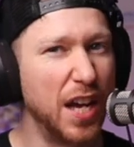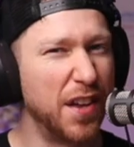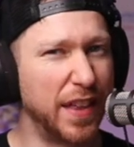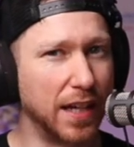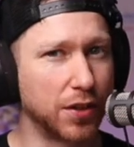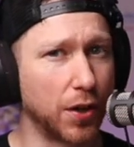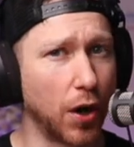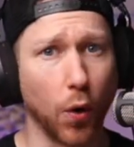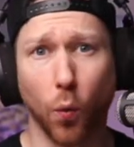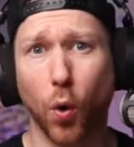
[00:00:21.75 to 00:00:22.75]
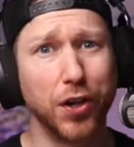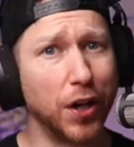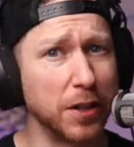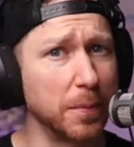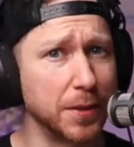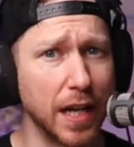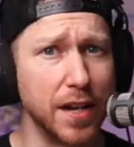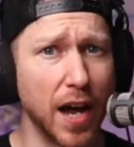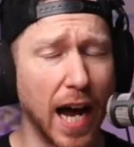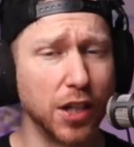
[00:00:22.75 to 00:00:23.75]
things that are 100%
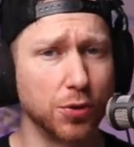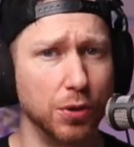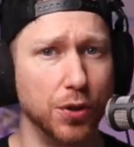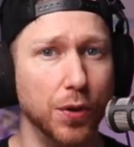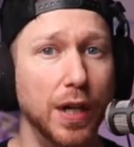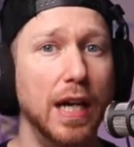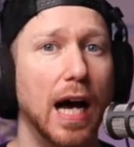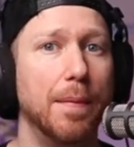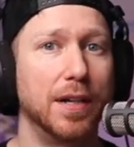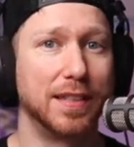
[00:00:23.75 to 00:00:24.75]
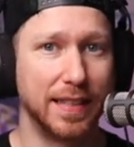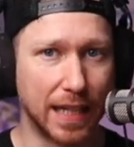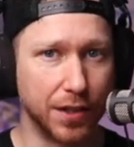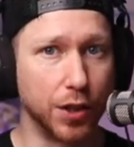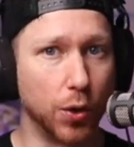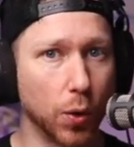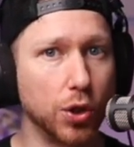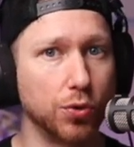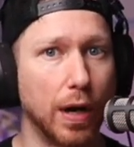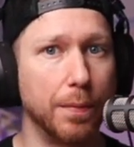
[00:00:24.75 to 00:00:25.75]
not true about assessing your
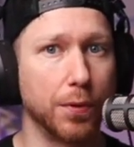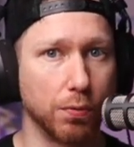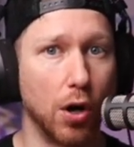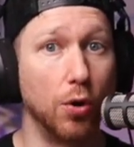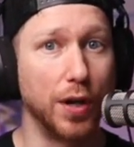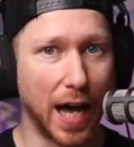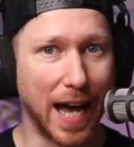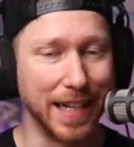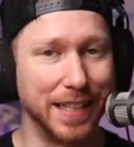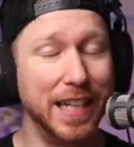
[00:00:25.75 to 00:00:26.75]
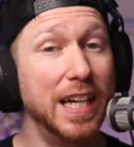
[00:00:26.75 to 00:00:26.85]
drum throne height.